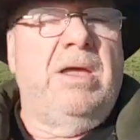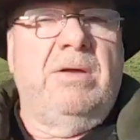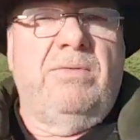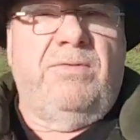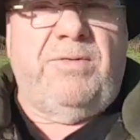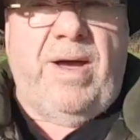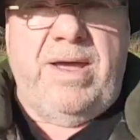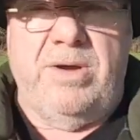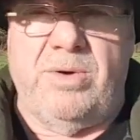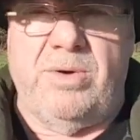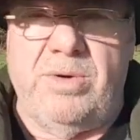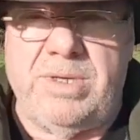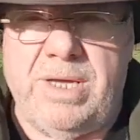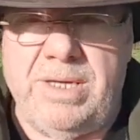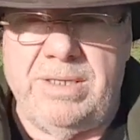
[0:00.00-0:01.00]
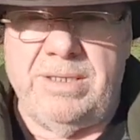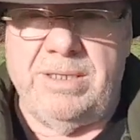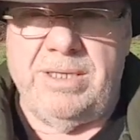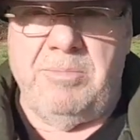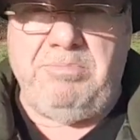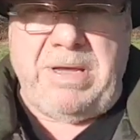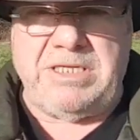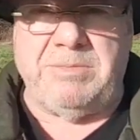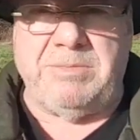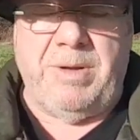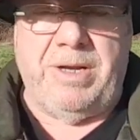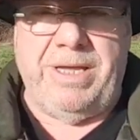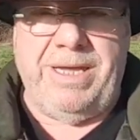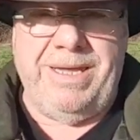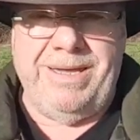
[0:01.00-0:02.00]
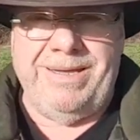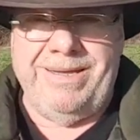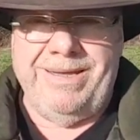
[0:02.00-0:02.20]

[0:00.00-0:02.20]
failed abysmally